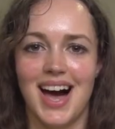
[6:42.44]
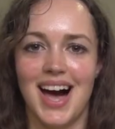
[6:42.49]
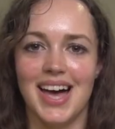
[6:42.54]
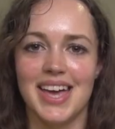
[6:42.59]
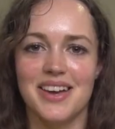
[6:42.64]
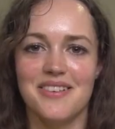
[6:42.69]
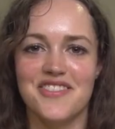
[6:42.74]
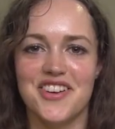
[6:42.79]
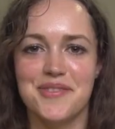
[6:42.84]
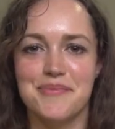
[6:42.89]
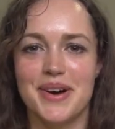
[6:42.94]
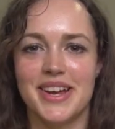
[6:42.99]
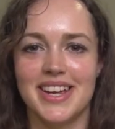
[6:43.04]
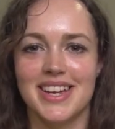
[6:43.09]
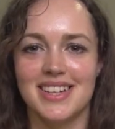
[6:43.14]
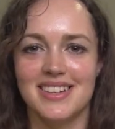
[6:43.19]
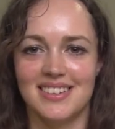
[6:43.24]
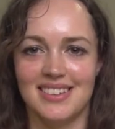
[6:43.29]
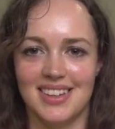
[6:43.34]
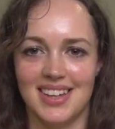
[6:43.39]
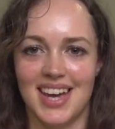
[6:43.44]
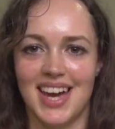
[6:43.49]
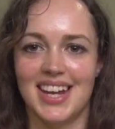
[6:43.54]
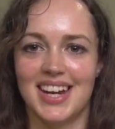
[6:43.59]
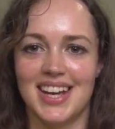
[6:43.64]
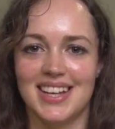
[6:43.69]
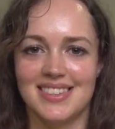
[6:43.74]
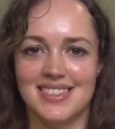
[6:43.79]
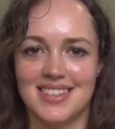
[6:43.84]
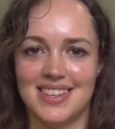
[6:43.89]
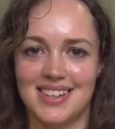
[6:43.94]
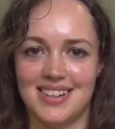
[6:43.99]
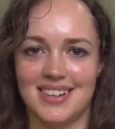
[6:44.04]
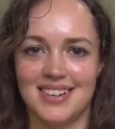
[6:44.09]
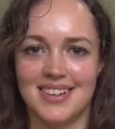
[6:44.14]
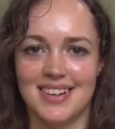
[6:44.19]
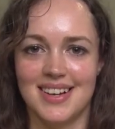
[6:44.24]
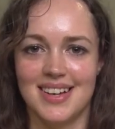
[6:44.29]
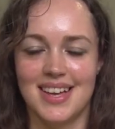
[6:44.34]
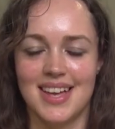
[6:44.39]
Hi everybody, Annette
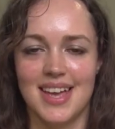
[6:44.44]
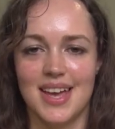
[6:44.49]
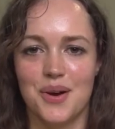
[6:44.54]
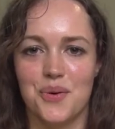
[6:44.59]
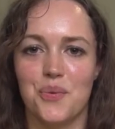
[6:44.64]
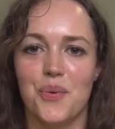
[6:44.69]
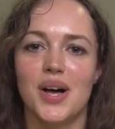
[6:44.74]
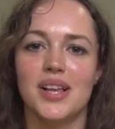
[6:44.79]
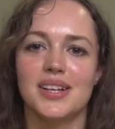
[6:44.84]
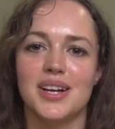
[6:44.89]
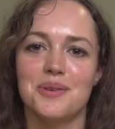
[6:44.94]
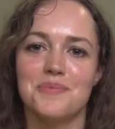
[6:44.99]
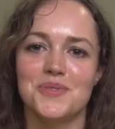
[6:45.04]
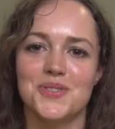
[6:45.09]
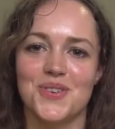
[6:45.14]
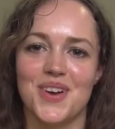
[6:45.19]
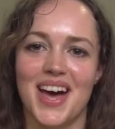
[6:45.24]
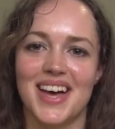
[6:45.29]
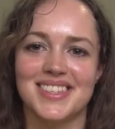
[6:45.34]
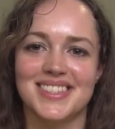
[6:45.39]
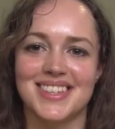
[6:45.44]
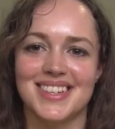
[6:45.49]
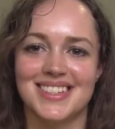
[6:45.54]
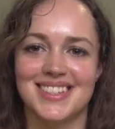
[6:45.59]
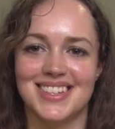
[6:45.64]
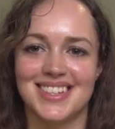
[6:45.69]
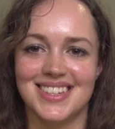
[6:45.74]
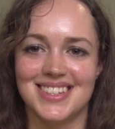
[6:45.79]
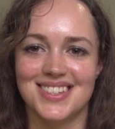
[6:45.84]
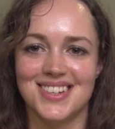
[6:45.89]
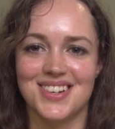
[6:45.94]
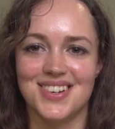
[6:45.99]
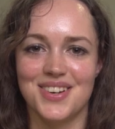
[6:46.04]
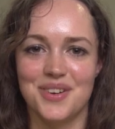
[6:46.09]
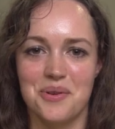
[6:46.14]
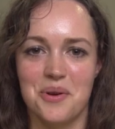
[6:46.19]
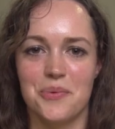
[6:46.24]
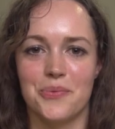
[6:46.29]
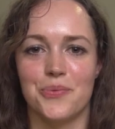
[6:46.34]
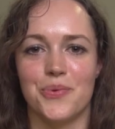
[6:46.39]
here. Welcome to Ask a Teacher,
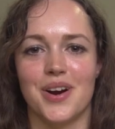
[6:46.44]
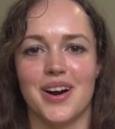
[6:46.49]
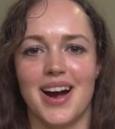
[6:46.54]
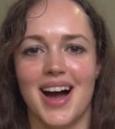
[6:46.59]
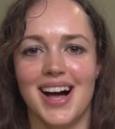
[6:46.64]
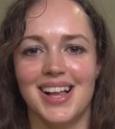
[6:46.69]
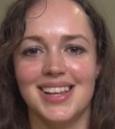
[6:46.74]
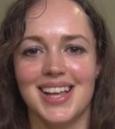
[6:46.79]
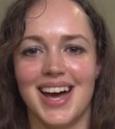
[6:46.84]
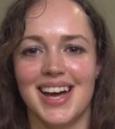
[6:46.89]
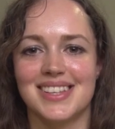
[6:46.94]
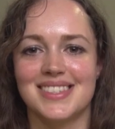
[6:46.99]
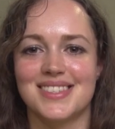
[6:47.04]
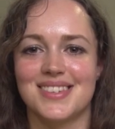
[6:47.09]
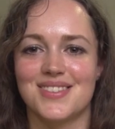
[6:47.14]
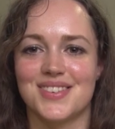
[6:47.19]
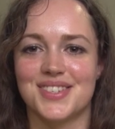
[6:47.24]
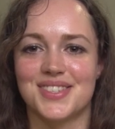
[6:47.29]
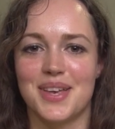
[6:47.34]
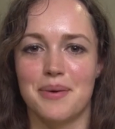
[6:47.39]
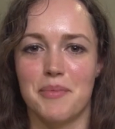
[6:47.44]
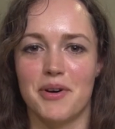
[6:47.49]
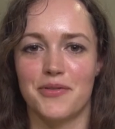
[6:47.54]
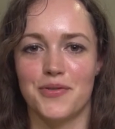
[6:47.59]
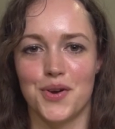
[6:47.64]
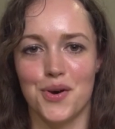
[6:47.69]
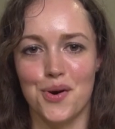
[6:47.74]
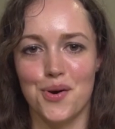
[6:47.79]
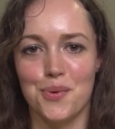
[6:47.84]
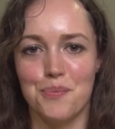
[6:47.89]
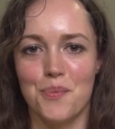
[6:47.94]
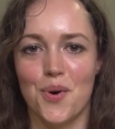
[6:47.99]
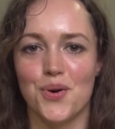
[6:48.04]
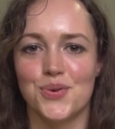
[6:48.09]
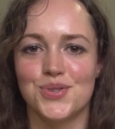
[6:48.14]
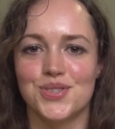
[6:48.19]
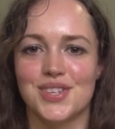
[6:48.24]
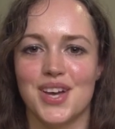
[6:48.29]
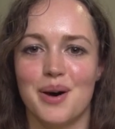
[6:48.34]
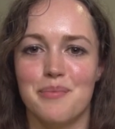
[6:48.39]
where I'll answer some of your
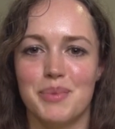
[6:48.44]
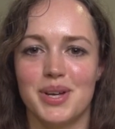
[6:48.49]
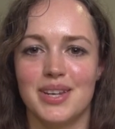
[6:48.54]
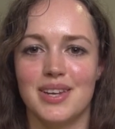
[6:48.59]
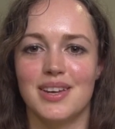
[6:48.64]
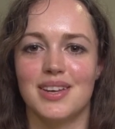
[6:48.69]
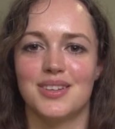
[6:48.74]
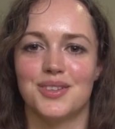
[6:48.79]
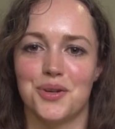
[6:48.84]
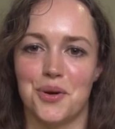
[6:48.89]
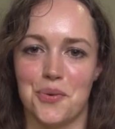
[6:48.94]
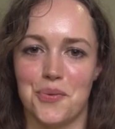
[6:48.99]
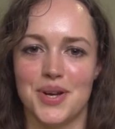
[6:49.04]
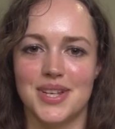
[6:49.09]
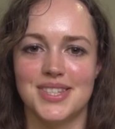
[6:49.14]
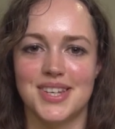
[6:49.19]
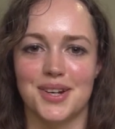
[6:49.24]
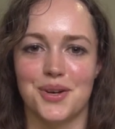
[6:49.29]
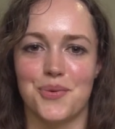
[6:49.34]
most common Norwegian